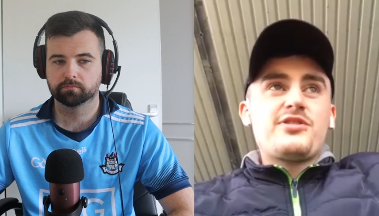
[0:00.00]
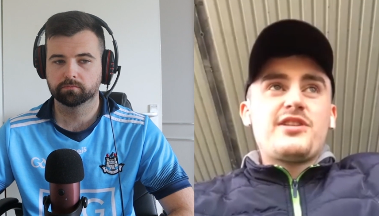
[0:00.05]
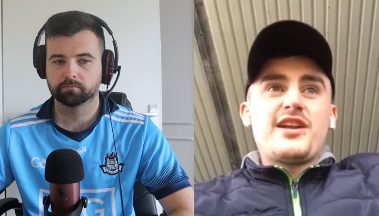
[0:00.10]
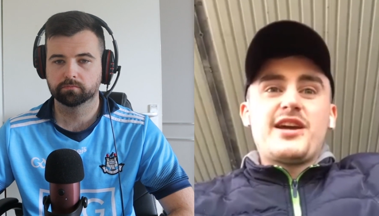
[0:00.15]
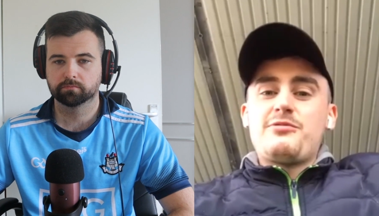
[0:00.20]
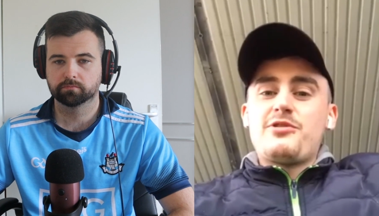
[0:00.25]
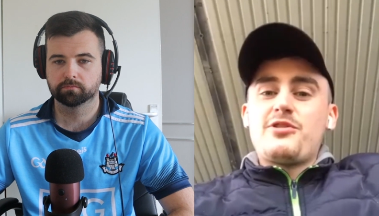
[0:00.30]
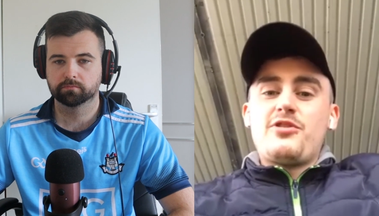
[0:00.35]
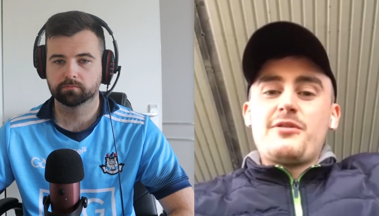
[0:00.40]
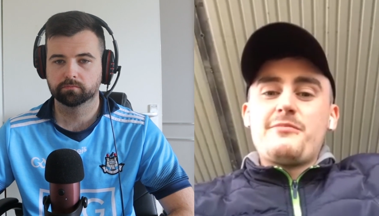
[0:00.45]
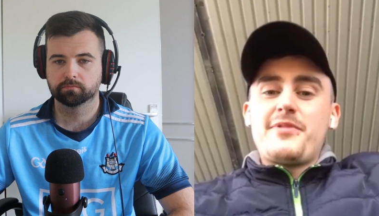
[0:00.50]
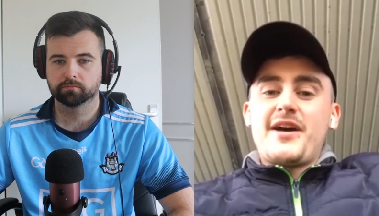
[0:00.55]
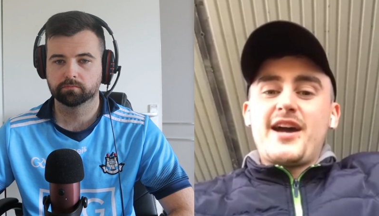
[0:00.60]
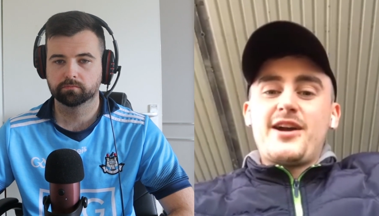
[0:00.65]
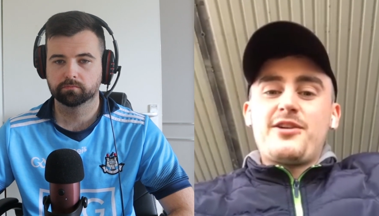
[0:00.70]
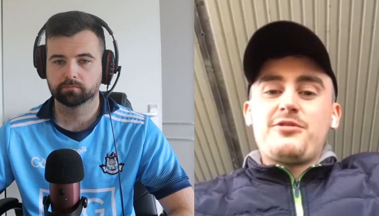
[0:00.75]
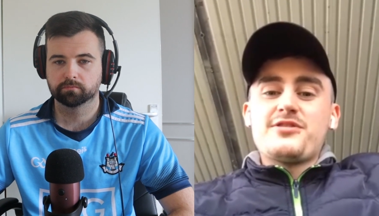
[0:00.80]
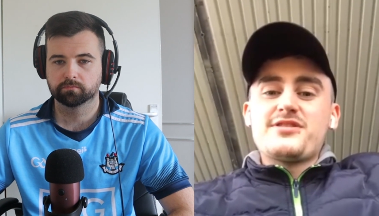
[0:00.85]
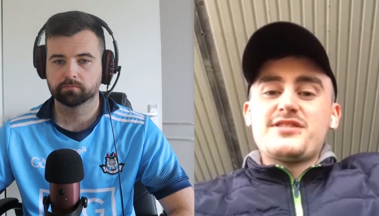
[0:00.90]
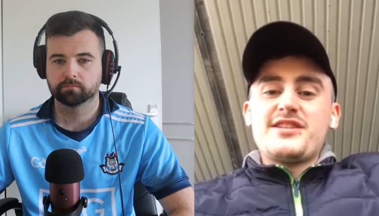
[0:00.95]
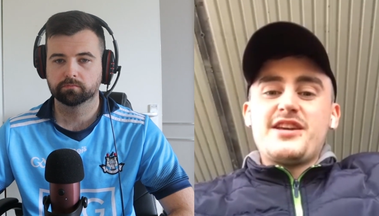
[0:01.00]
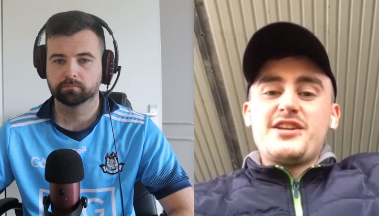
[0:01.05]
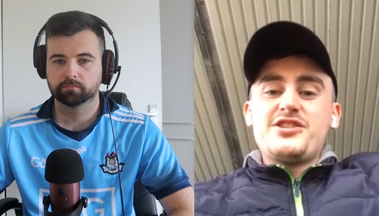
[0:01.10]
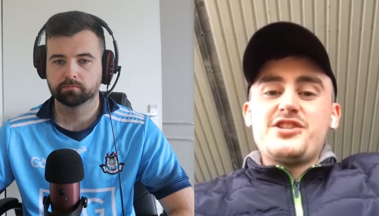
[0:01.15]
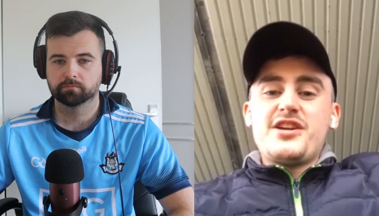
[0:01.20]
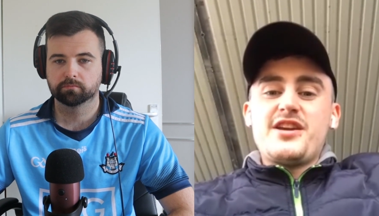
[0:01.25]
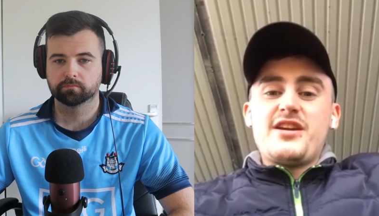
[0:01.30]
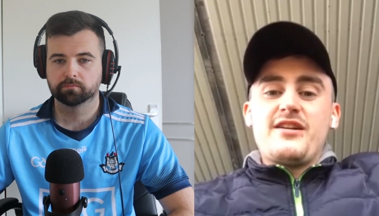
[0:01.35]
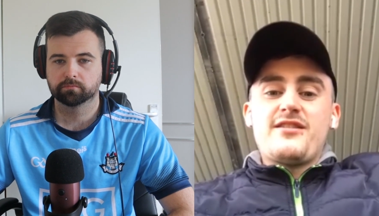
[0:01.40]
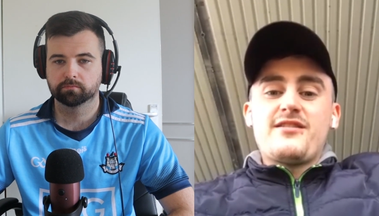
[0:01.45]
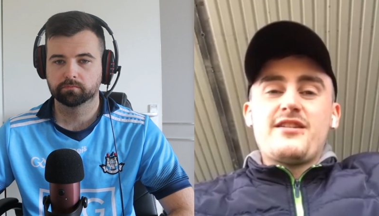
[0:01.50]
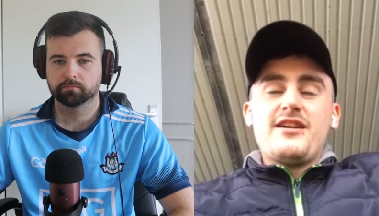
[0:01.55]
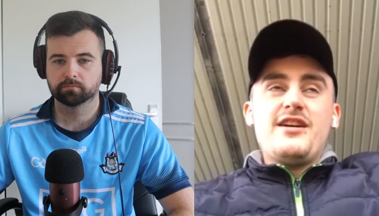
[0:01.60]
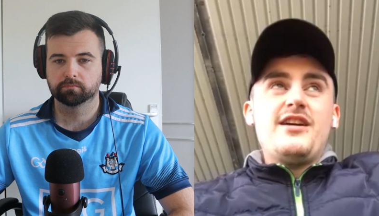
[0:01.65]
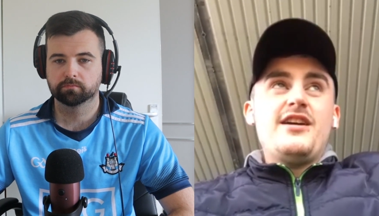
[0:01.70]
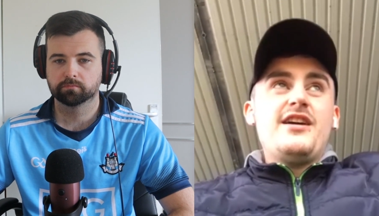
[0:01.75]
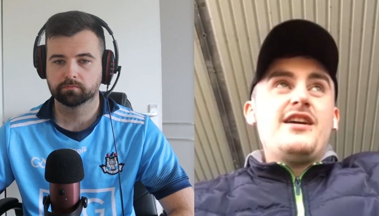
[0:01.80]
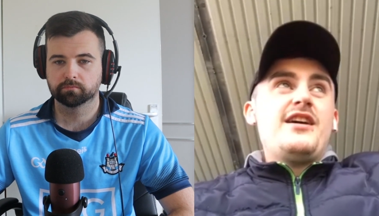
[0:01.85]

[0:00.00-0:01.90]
Speaker 1: look like we're going backwards each year.